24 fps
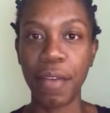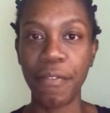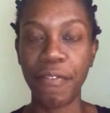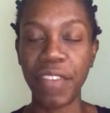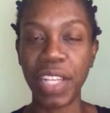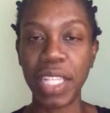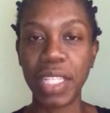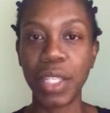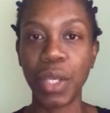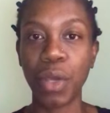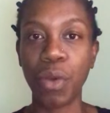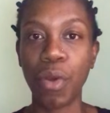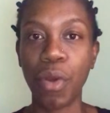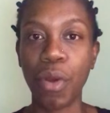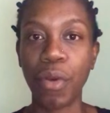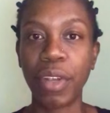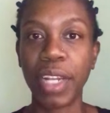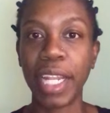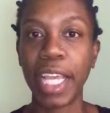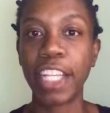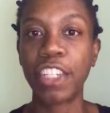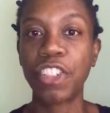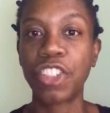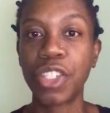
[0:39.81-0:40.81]
fits in
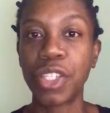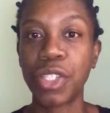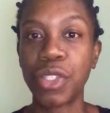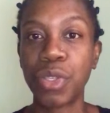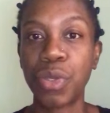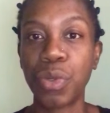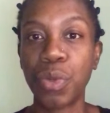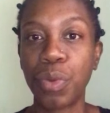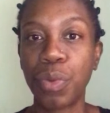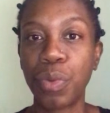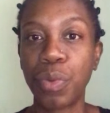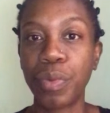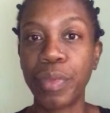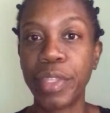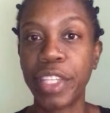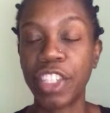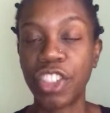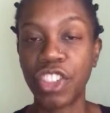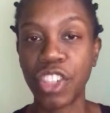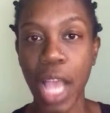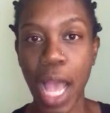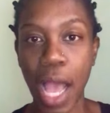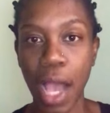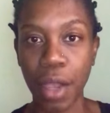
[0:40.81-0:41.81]
correlation to the
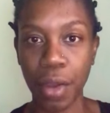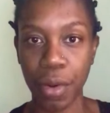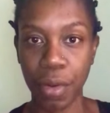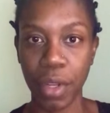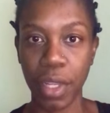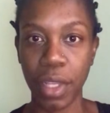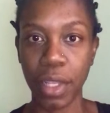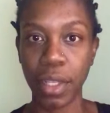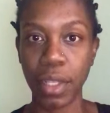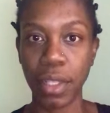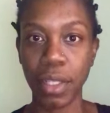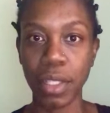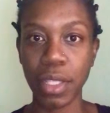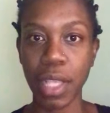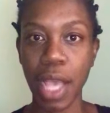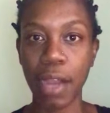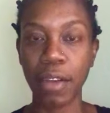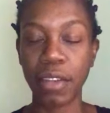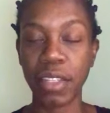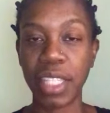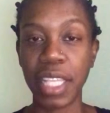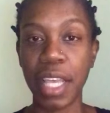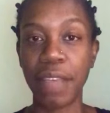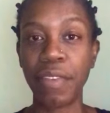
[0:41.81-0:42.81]
chakras,
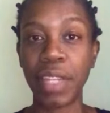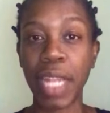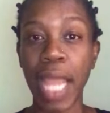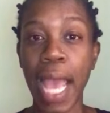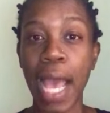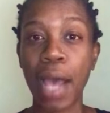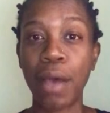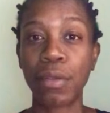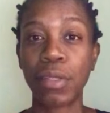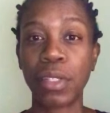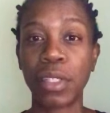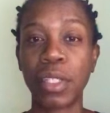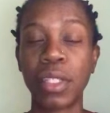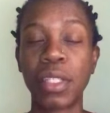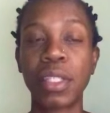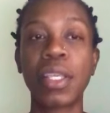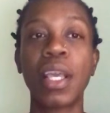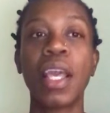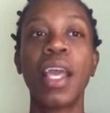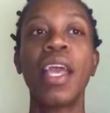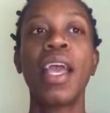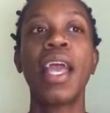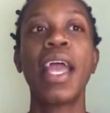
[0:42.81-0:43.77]
our 7 houses.